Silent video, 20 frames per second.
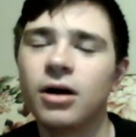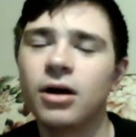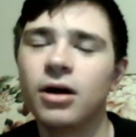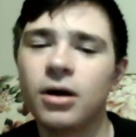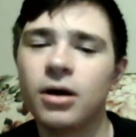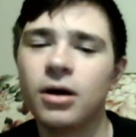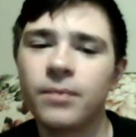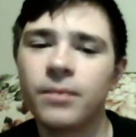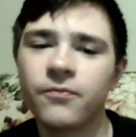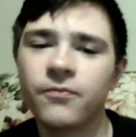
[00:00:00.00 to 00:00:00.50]

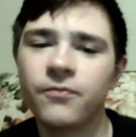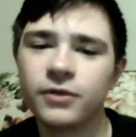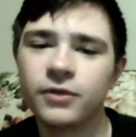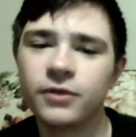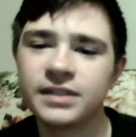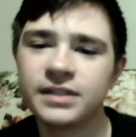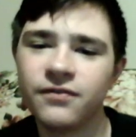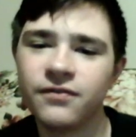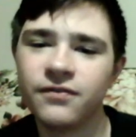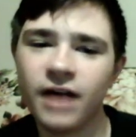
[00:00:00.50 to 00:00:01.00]

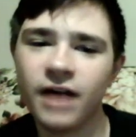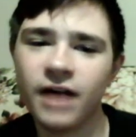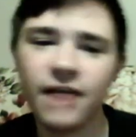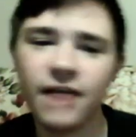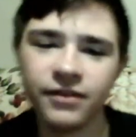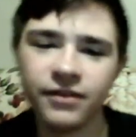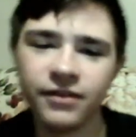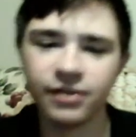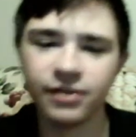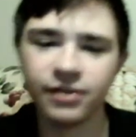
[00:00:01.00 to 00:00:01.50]
1st and
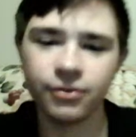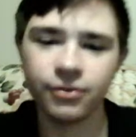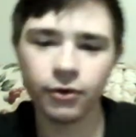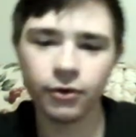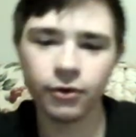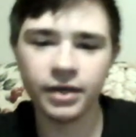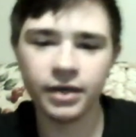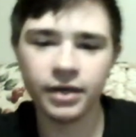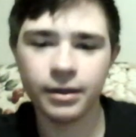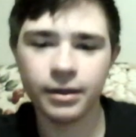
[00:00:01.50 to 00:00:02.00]
5 at the
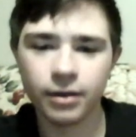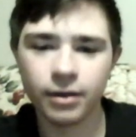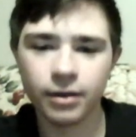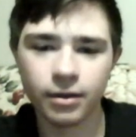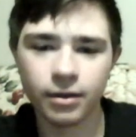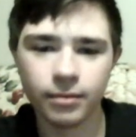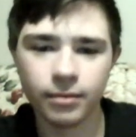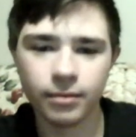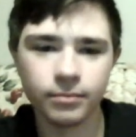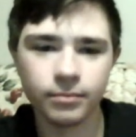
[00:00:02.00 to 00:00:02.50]
30
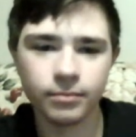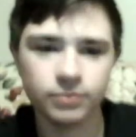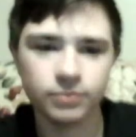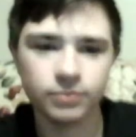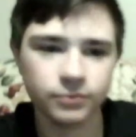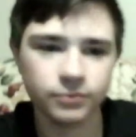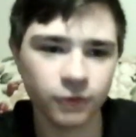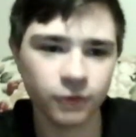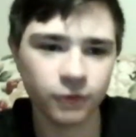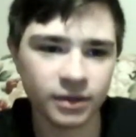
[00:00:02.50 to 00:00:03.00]

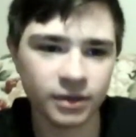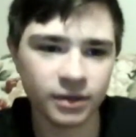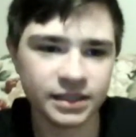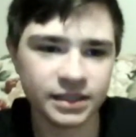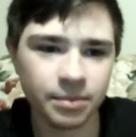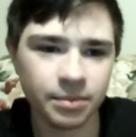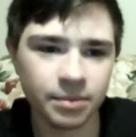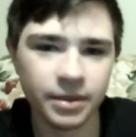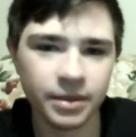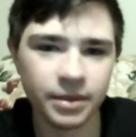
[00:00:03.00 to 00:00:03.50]
for
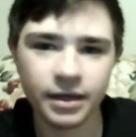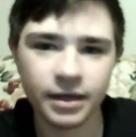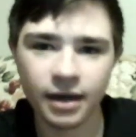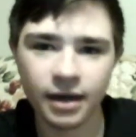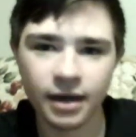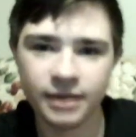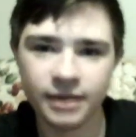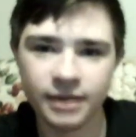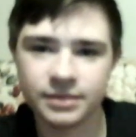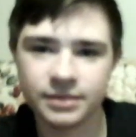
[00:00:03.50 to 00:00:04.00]
Austin Peay,
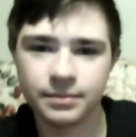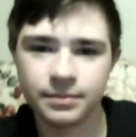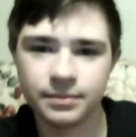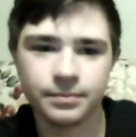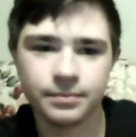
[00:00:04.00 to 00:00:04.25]
guys.